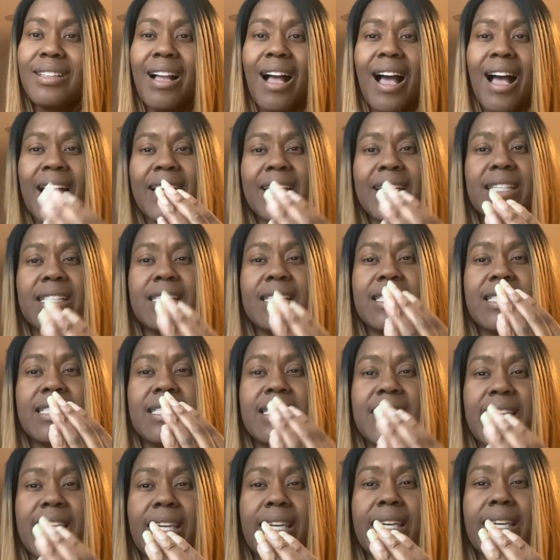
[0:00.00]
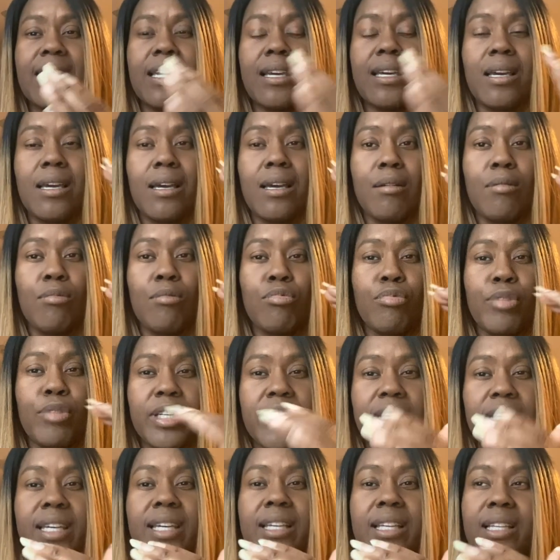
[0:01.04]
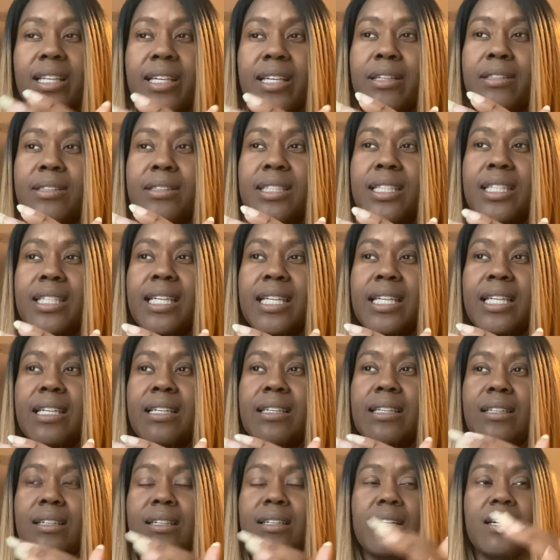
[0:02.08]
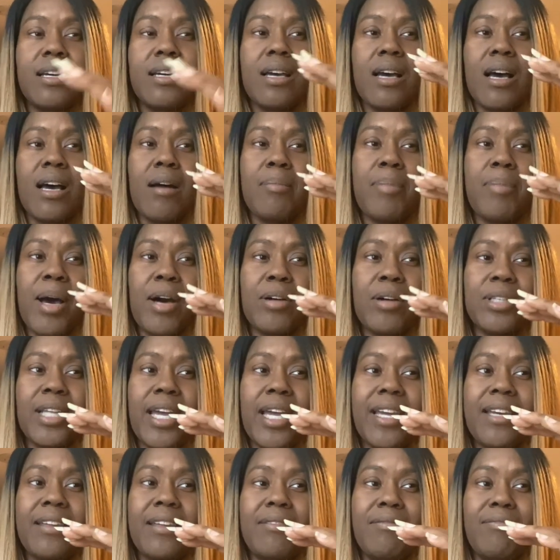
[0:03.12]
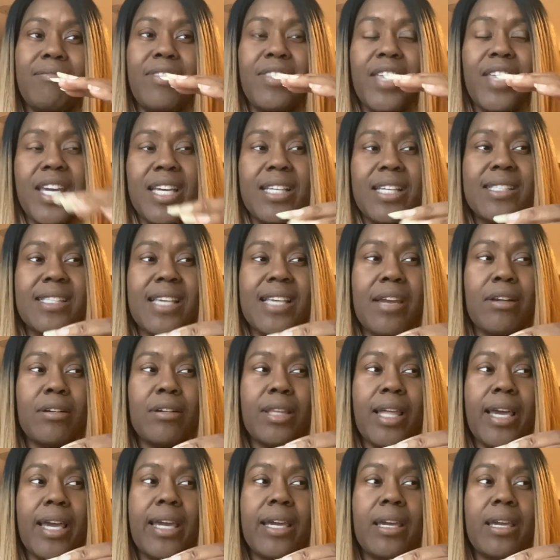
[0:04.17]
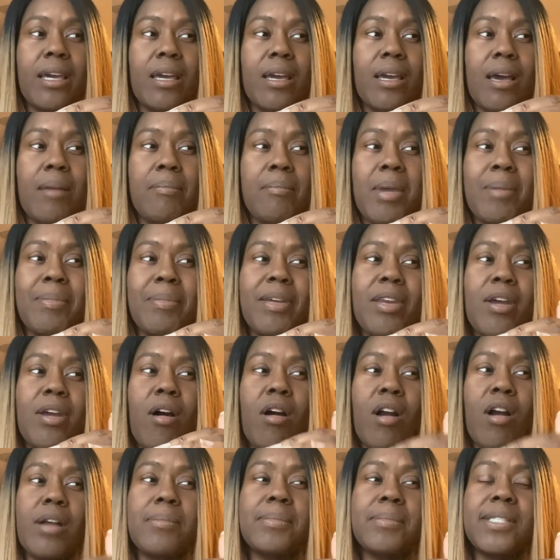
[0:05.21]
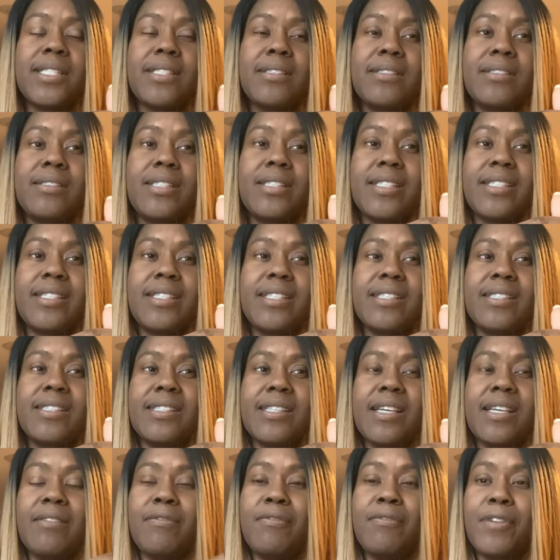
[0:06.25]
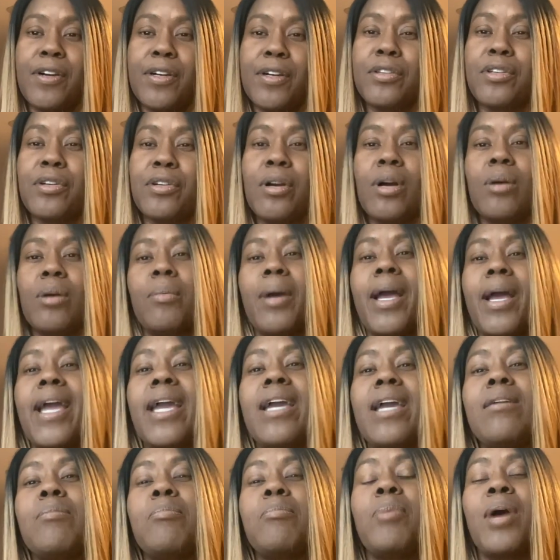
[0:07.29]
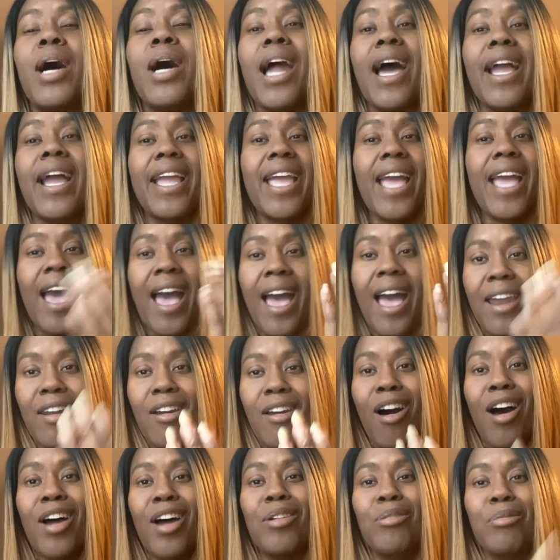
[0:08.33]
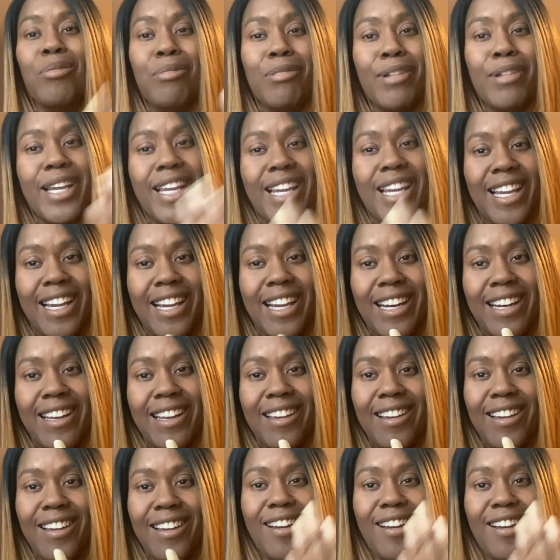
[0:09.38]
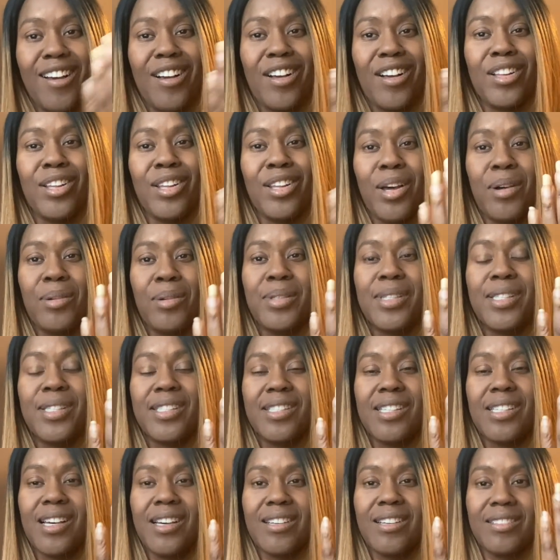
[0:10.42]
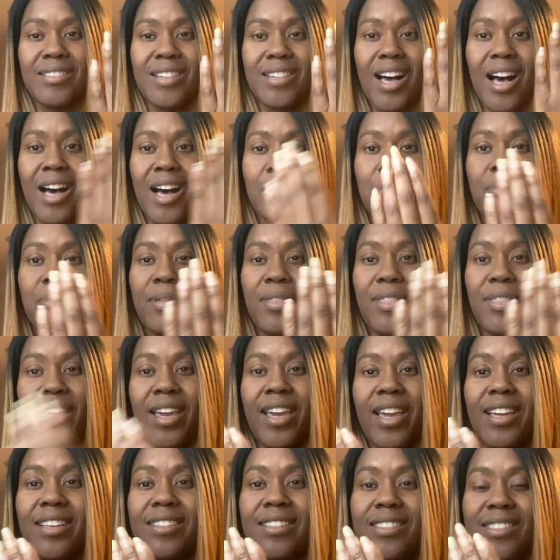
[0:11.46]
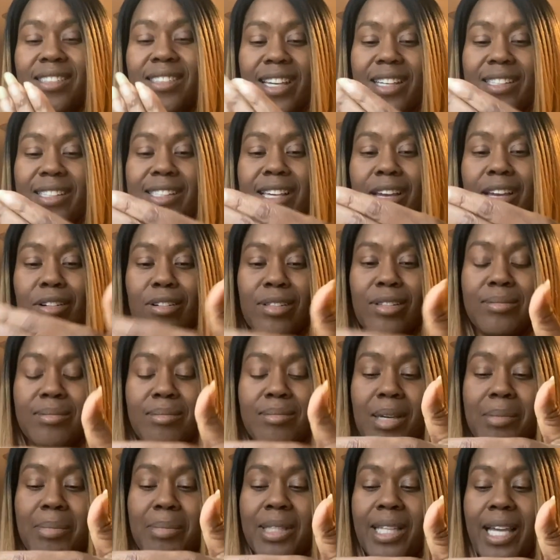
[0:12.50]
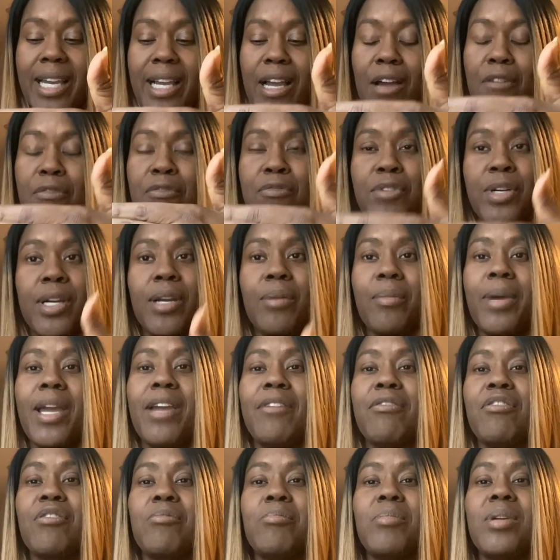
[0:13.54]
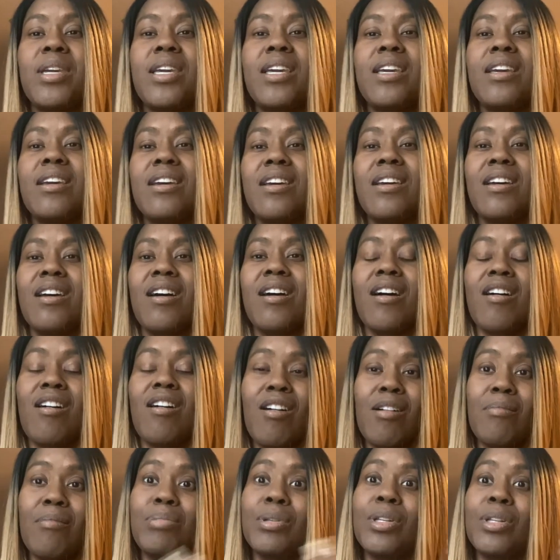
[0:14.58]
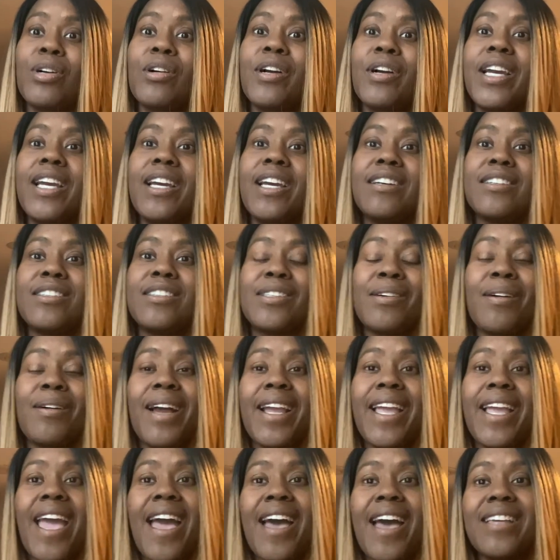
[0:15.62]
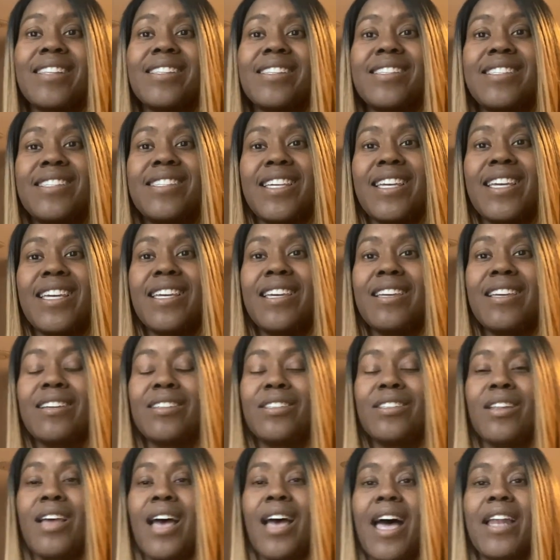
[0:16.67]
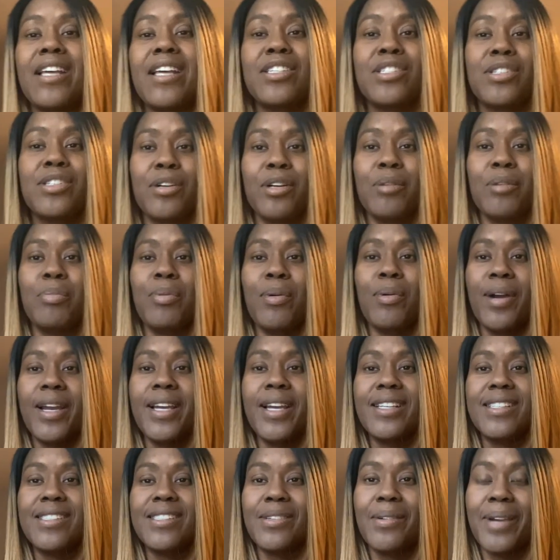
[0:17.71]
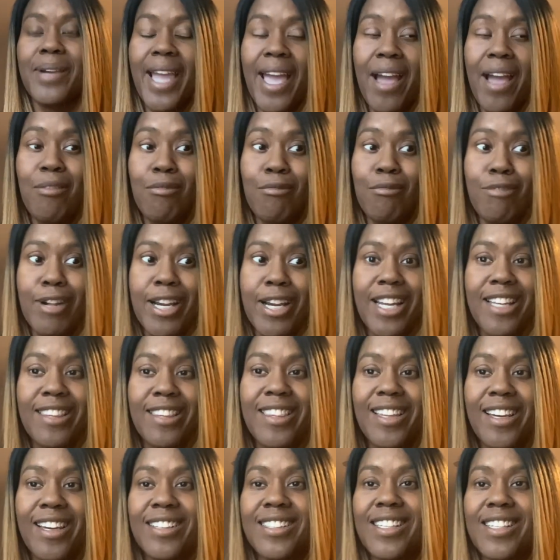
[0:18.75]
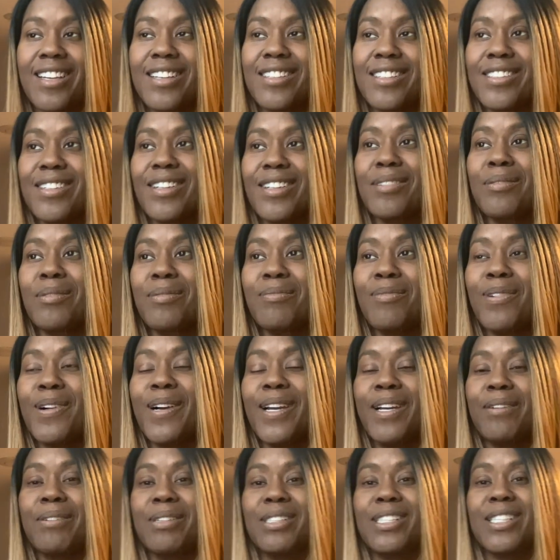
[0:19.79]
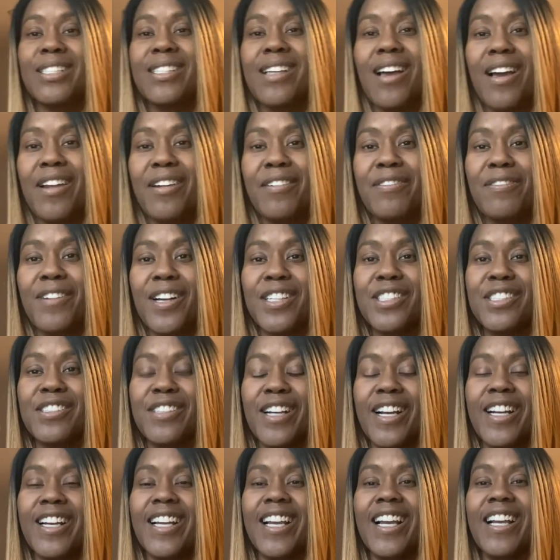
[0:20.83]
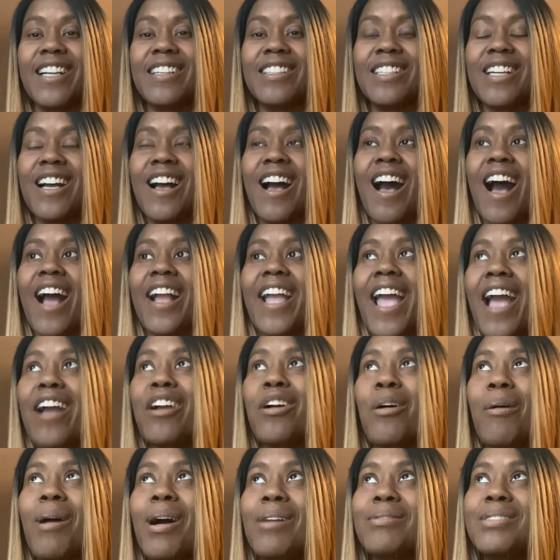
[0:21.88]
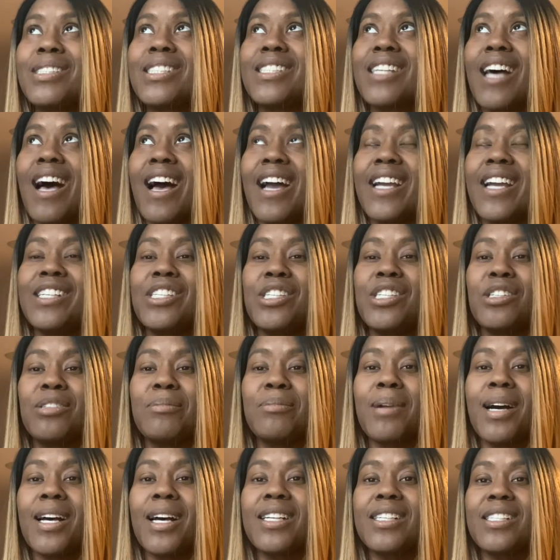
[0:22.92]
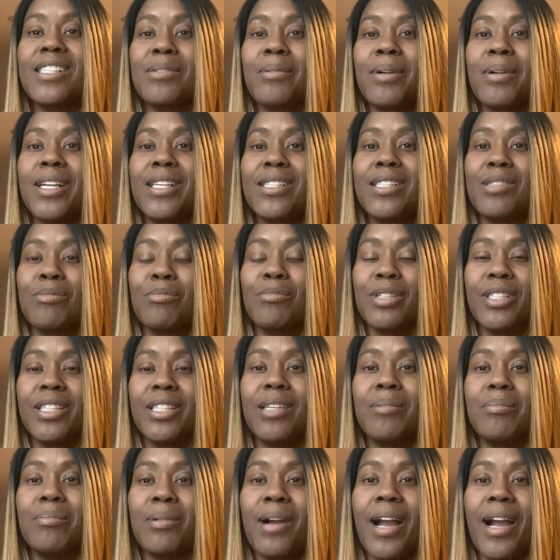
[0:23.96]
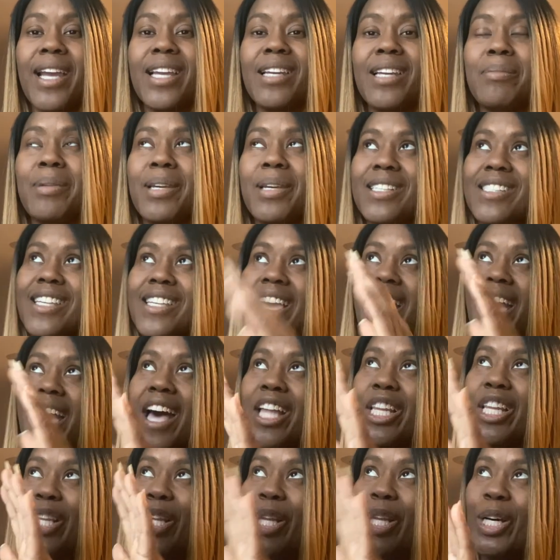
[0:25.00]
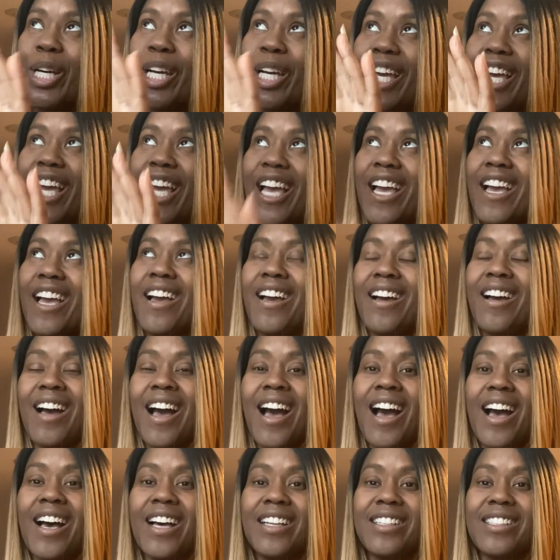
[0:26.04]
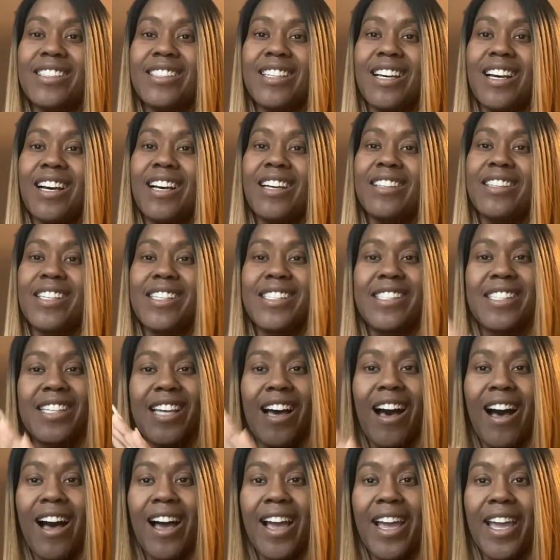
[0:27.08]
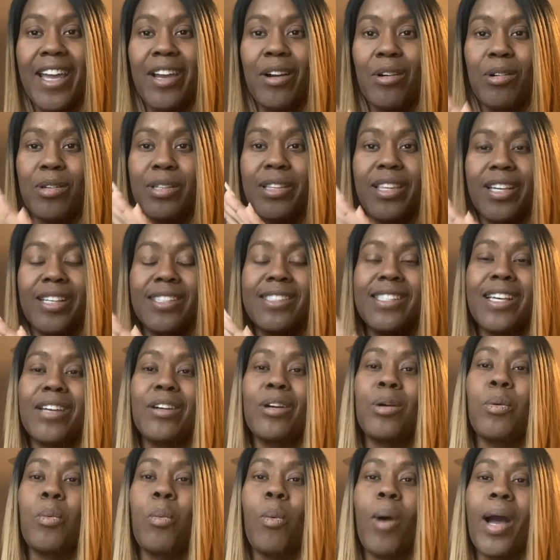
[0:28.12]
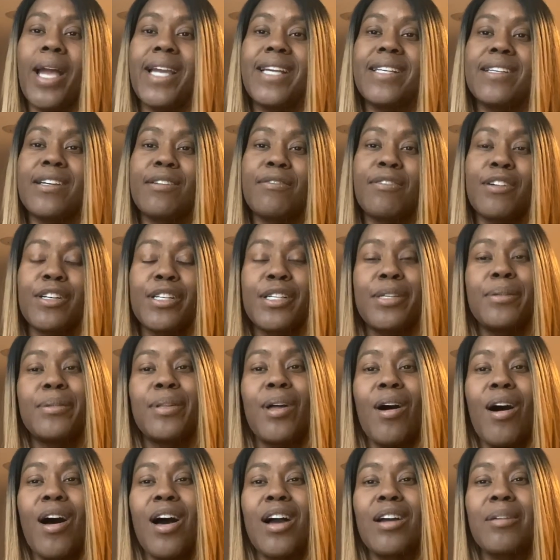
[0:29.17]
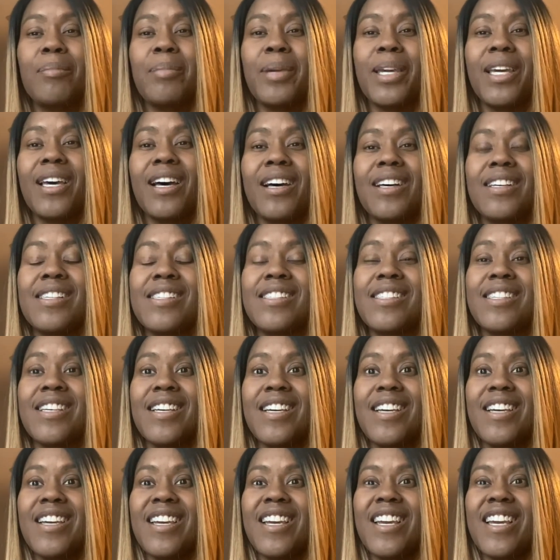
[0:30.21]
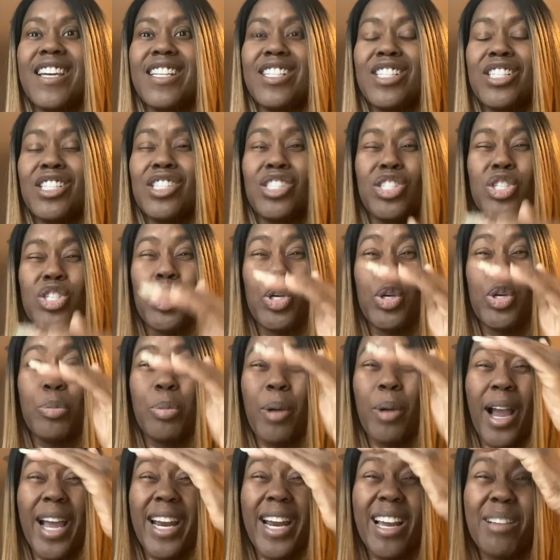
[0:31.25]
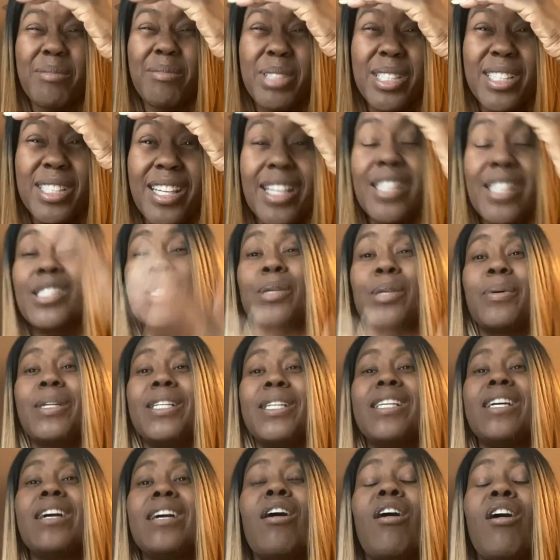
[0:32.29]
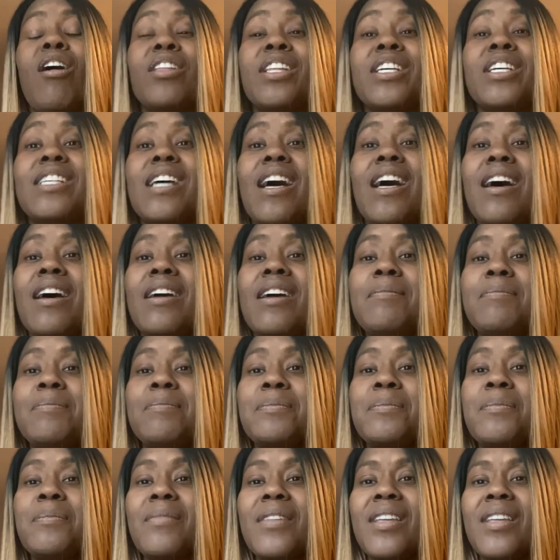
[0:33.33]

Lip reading: I can see really clearly about like things that are like maybe an arm's distance and further away, but I cannot read close up things that are maybe like a foot away from me are blurry. So I can't see at a certain point, so I can't read things at a certain point, which is kind of frustrating. I can't go outside too much when it's really bright because I can't look at the sky or things that are white for too long because it's just too bright. I'm just like squinting all the time.